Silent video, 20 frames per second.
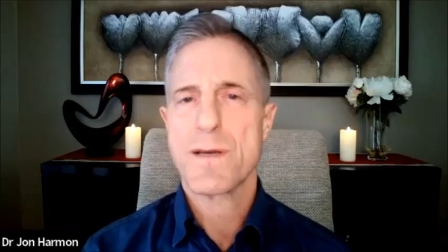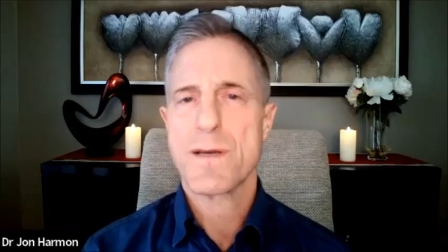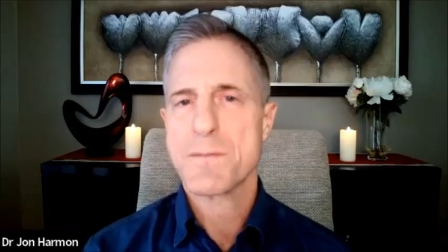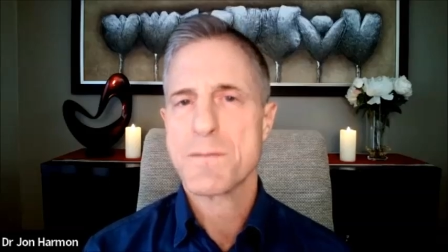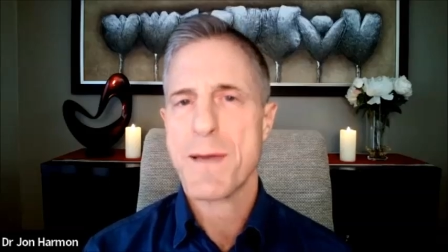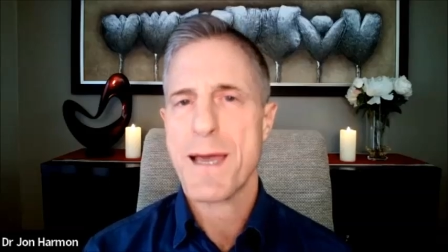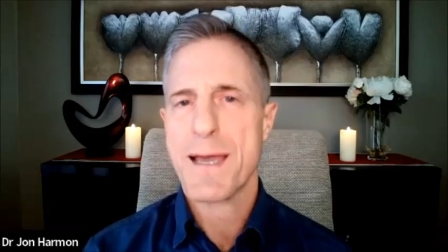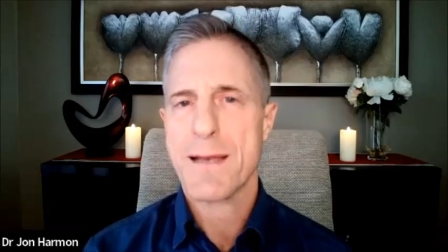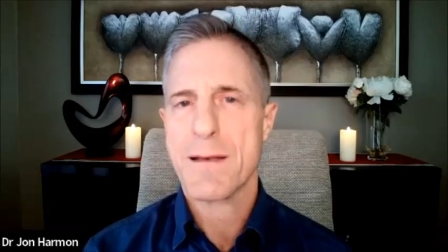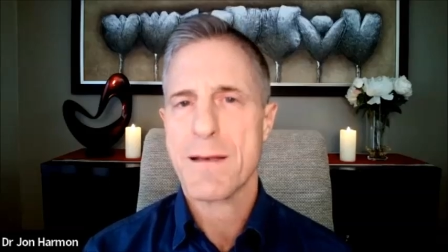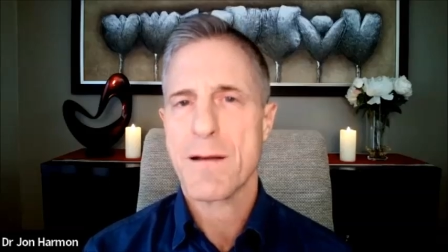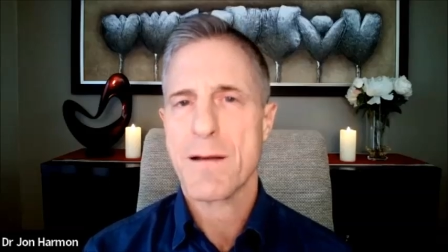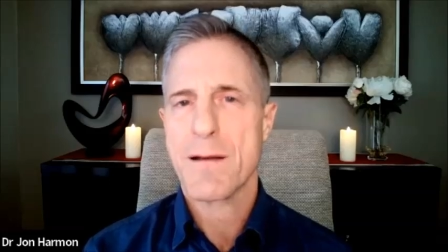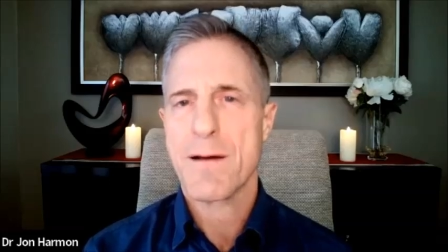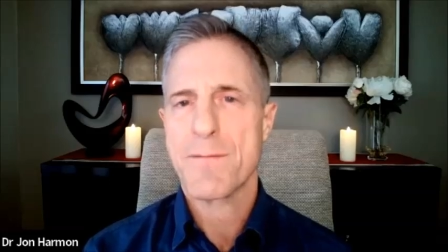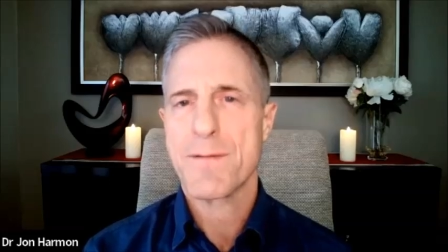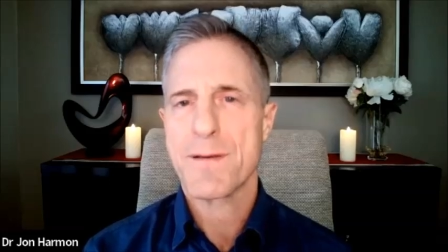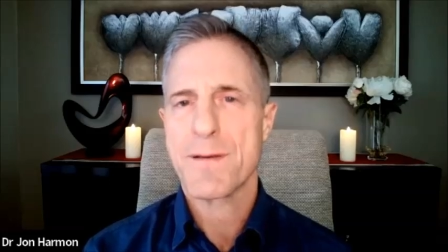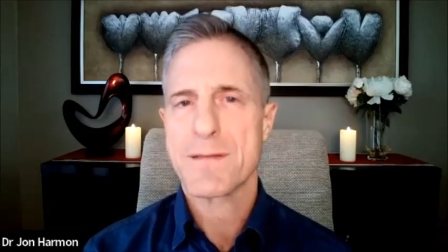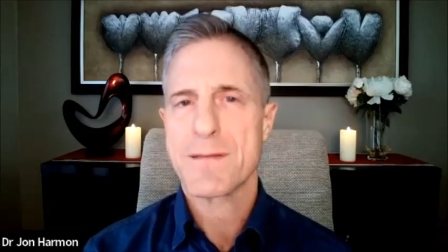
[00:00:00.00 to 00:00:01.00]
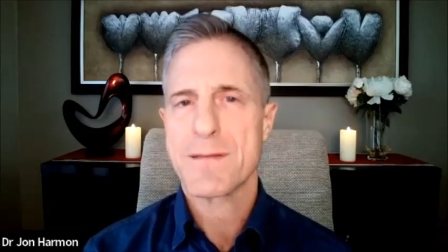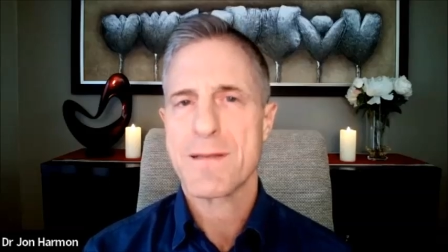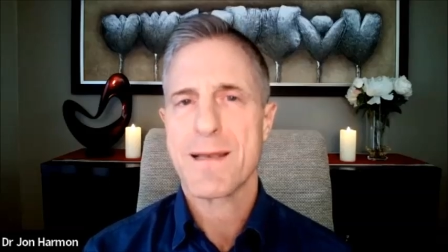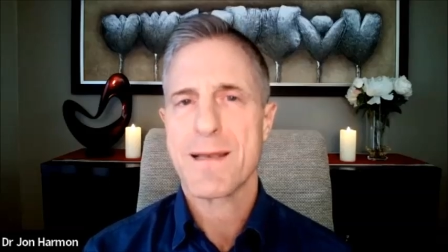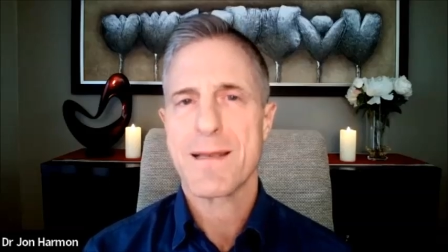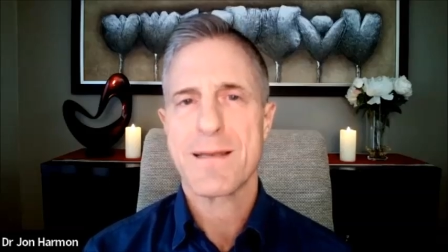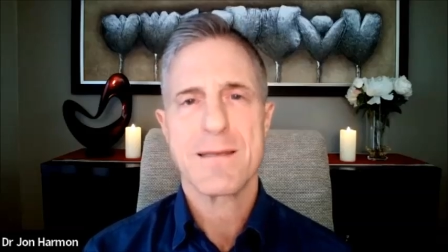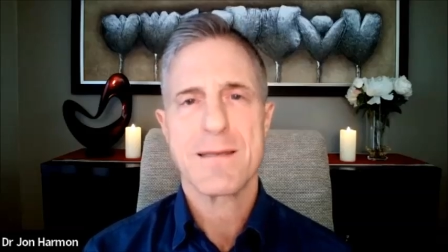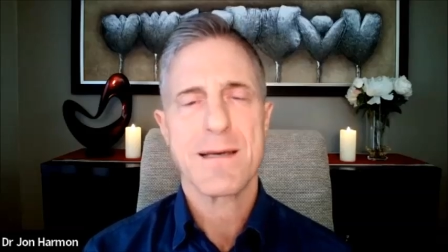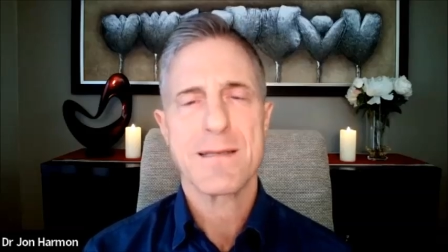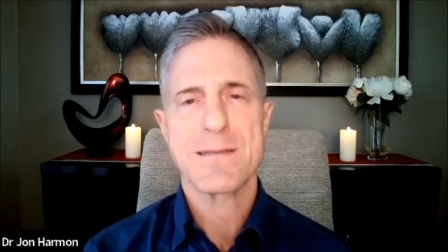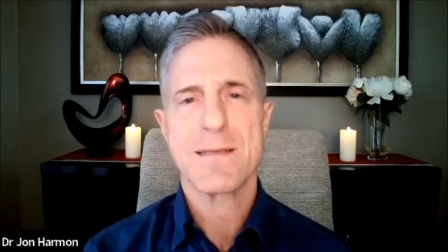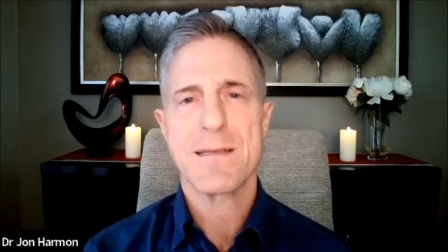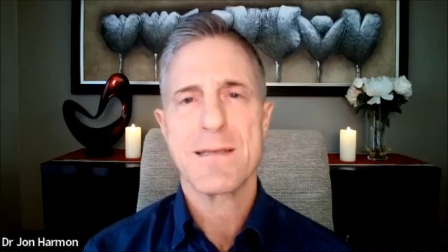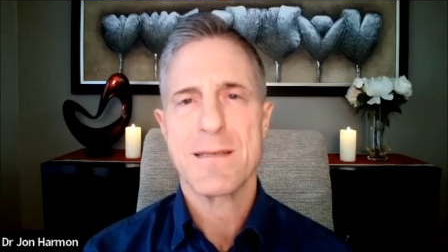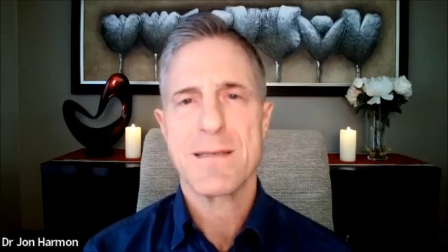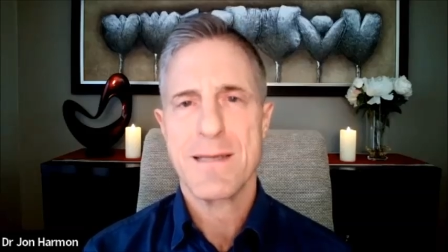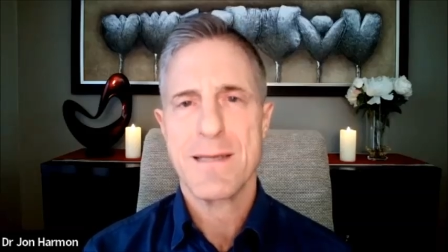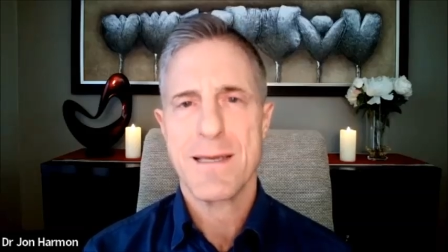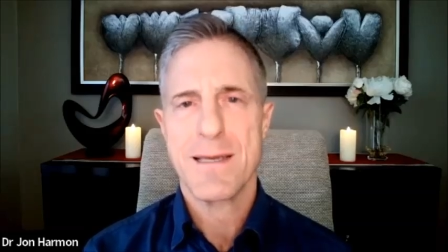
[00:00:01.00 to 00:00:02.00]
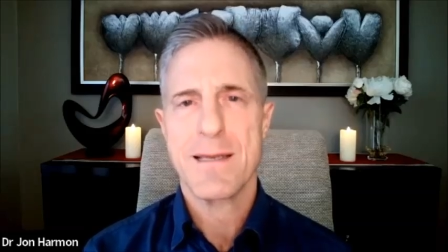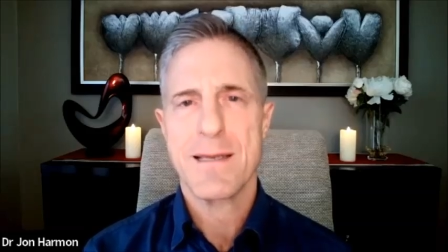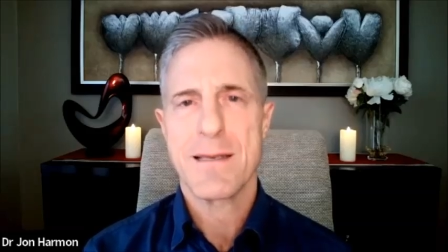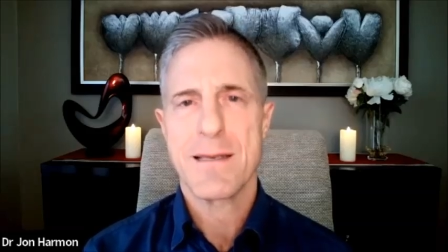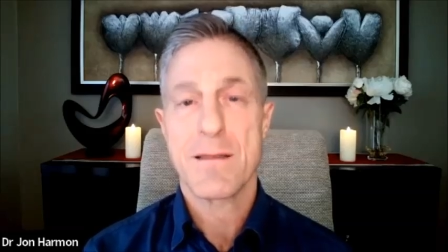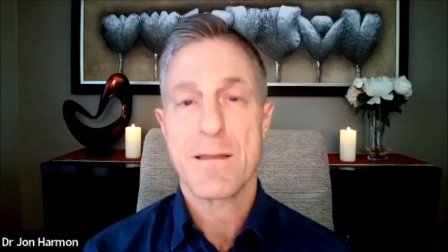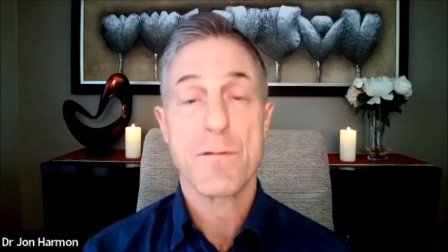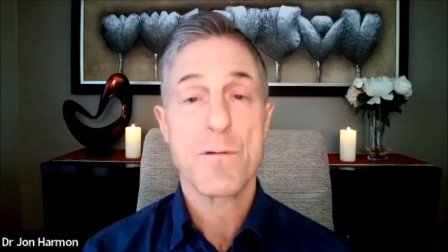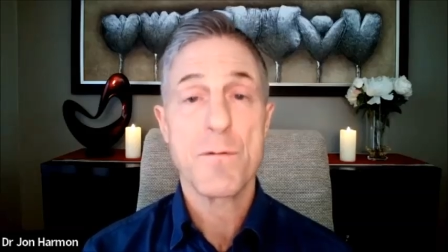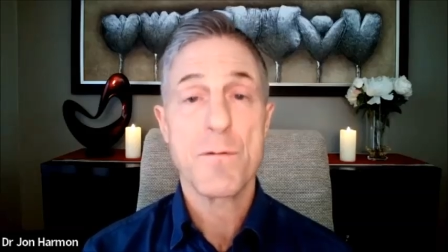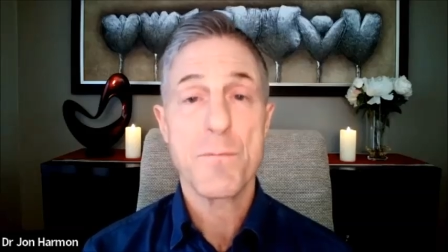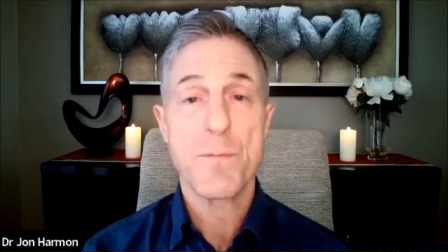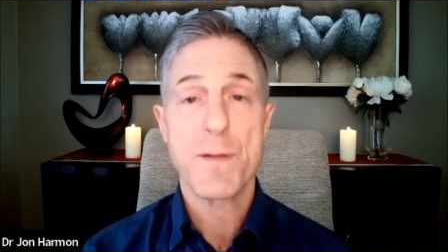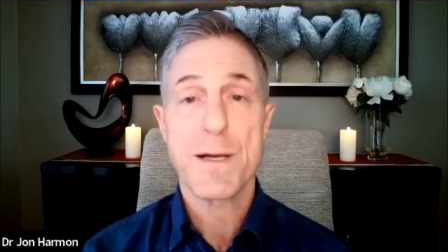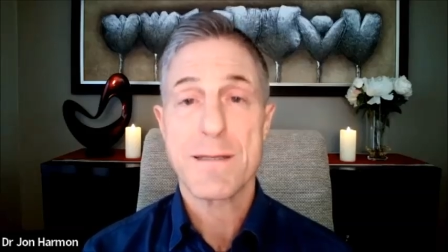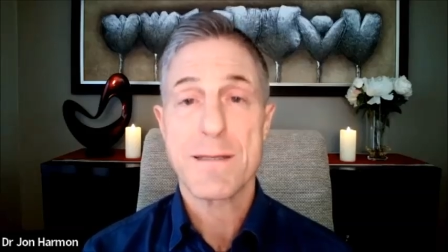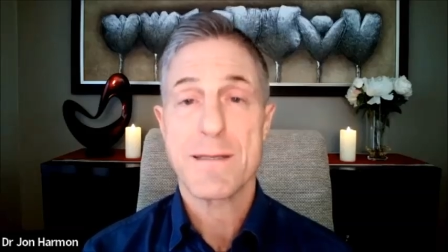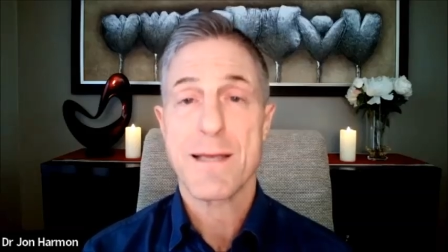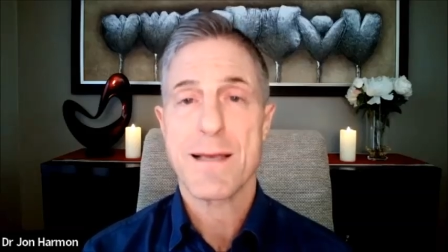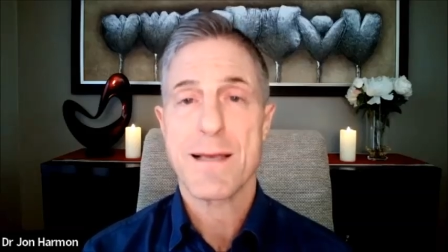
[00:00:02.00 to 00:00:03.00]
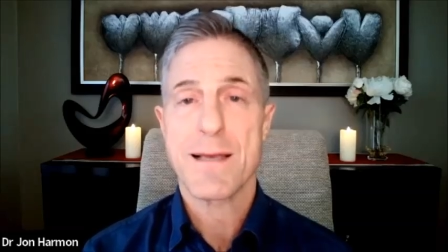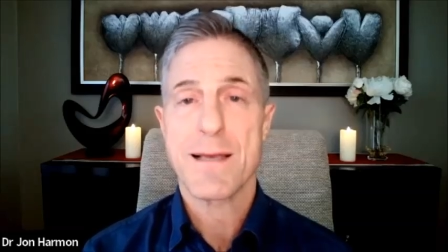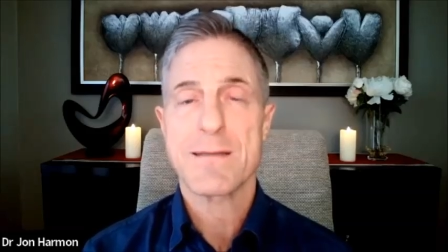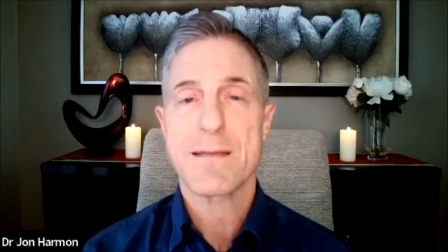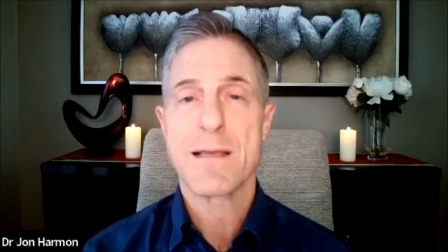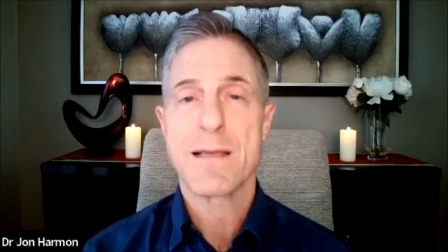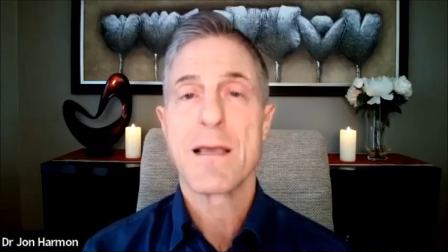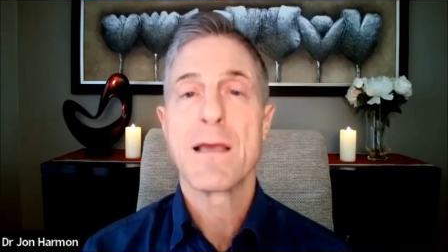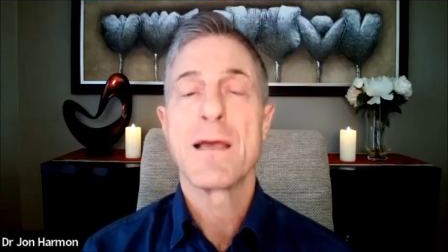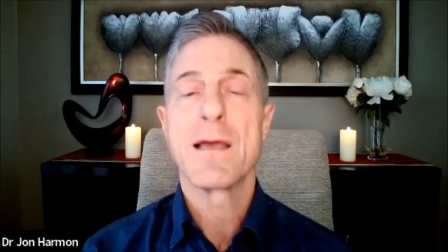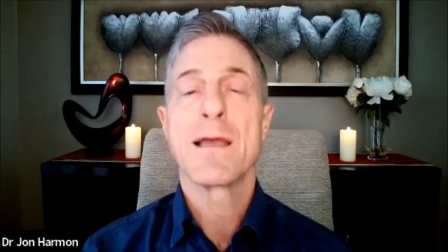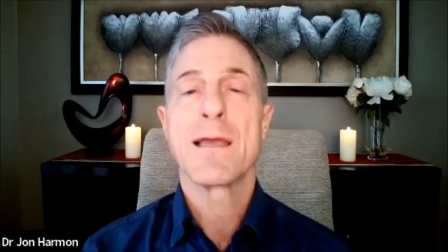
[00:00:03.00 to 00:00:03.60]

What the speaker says: US Patent Office that it does indeed, through blood tests,